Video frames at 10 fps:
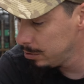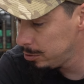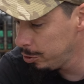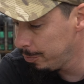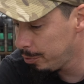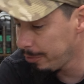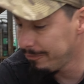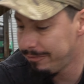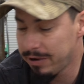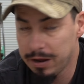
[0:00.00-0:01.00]

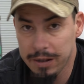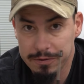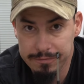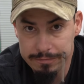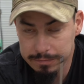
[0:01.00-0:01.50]
2.5,